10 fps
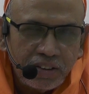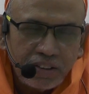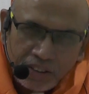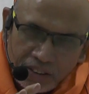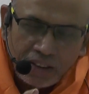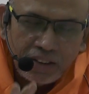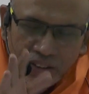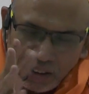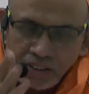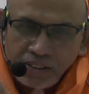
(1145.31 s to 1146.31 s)
She said,
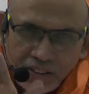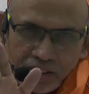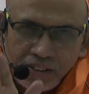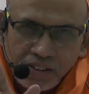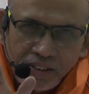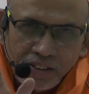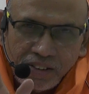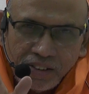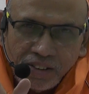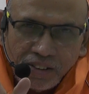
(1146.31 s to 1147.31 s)
yes,
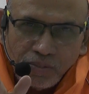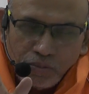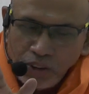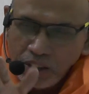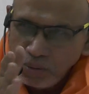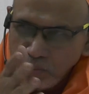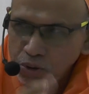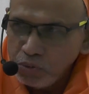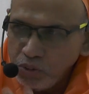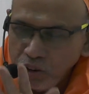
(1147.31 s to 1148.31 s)
we are a
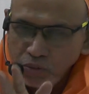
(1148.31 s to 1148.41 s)
misfit.